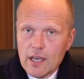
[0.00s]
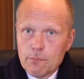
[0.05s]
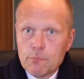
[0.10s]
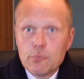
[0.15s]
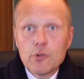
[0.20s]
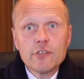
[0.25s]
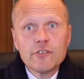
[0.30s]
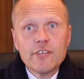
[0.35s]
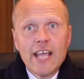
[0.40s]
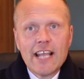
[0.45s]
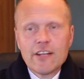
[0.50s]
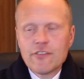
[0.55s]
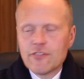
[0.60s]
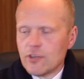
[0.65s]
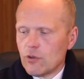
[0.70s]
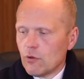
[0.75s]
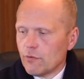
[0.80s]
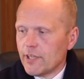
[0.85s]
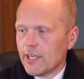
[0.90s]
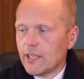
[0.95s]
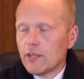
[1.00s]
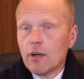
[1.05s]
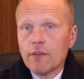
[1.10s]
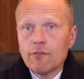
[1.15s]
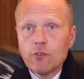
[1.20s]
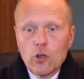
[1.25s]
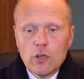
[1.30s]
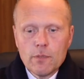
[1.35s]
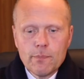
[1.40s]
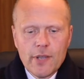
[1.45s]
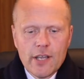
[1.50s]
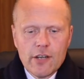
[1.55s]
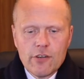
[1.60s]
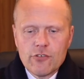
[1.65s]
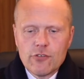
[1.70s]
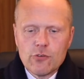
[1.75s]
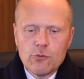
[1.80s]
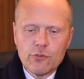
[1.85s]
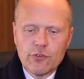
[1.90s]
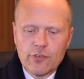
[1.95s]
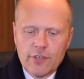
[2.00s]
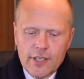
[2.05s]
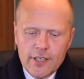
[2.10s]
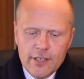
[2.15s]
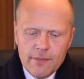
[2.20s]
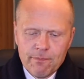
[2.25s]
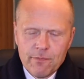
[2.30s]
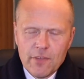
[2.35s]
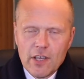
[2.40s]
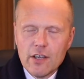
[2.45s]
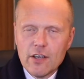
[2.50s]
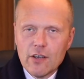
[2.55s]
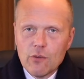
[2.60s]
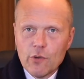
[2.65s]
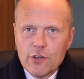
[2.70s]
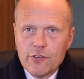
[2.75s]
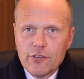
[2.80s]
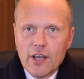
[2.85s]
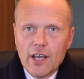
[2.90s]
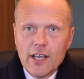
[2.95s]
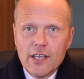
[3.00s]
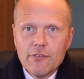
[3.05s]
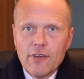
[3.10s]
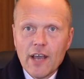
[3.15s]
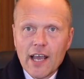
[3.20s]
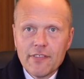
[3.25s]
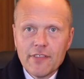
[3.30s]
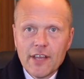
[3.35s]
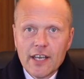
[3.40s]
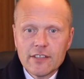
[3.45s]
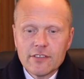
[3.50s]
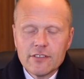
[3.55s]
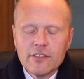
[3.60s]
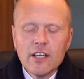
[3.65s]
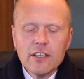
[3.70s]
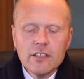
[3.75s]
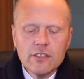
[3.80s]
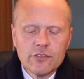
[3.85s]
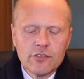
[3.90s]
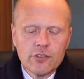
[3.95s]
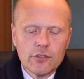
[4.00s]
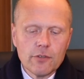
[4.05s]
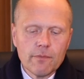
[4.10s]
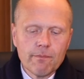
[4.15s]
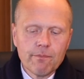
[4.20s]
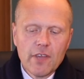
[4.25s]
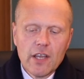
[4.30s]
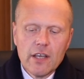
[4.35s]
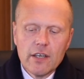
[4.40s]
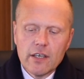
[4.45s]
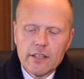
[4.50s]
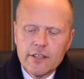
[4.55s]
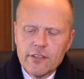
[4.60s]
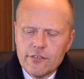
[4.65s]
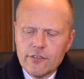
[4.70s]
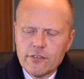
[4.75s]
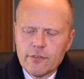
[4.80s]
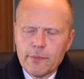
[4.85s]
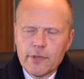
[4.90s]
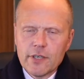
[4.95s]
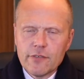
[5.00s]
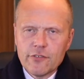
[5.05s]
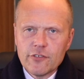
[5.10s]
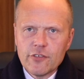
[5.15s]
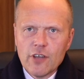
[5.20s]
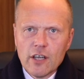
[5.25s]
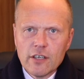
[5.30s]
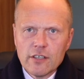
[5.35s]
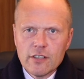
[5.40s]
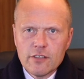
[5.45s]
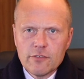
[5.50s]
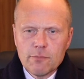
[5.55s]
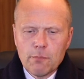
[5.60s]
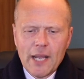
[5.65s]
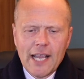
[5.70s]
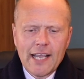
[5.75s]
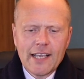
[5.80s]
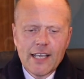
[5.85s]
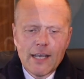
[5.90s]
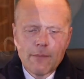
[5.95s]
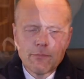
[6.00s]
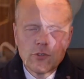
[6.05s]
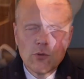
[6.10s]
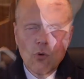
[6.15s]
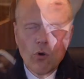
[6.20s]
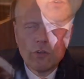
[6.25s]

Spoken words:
protection on there. Now I've got a pair of shoes here, which I've had that done to. And this is a pair of Sanders Black Cap to